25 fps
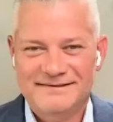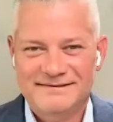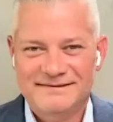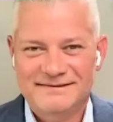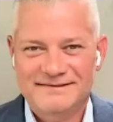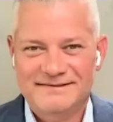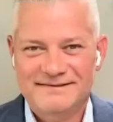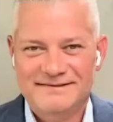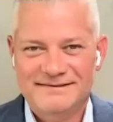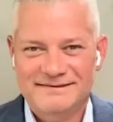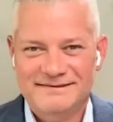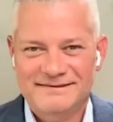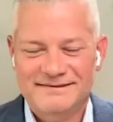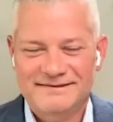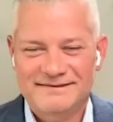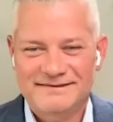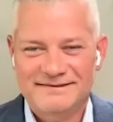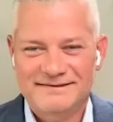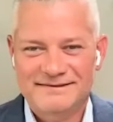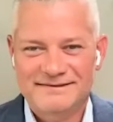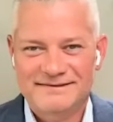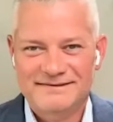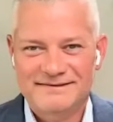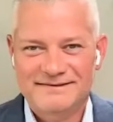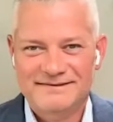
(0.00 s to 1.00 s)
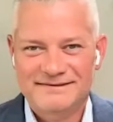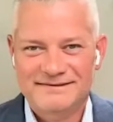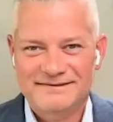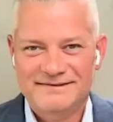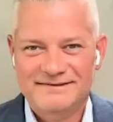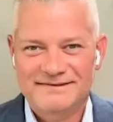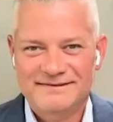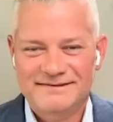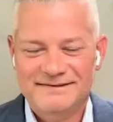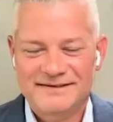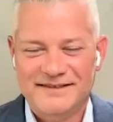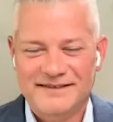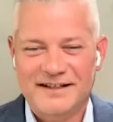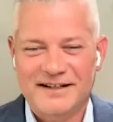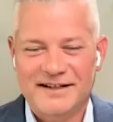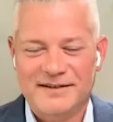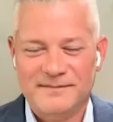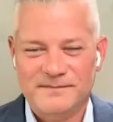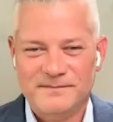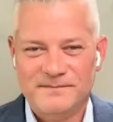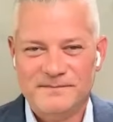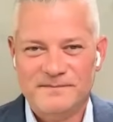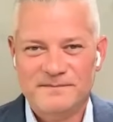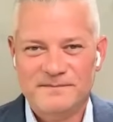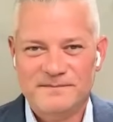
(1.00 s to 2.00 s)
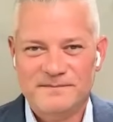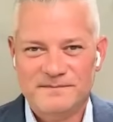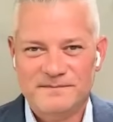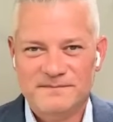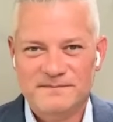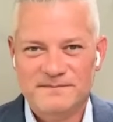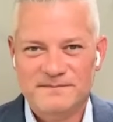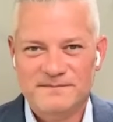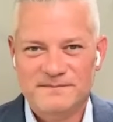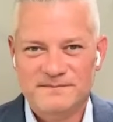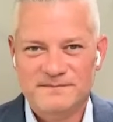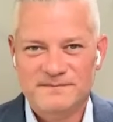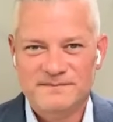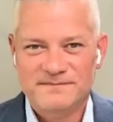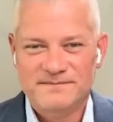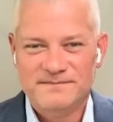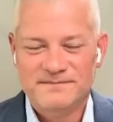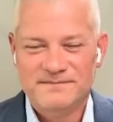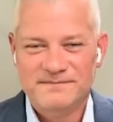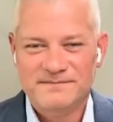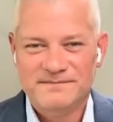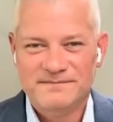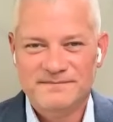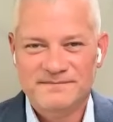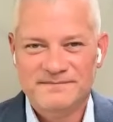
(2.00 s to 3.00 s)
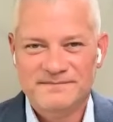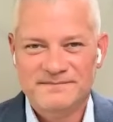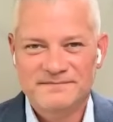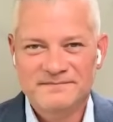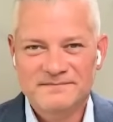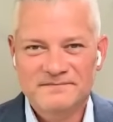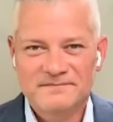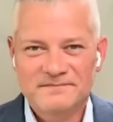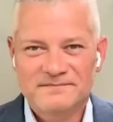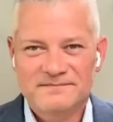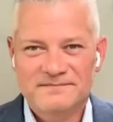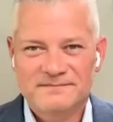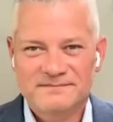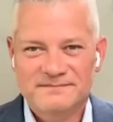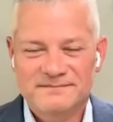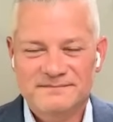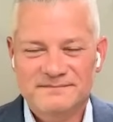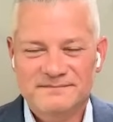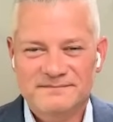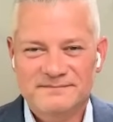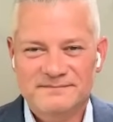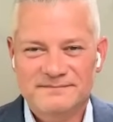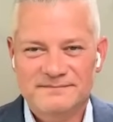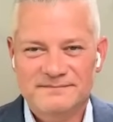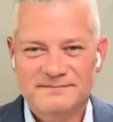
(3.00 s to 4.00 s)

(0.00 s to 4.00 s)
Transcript: The person shown says nothing.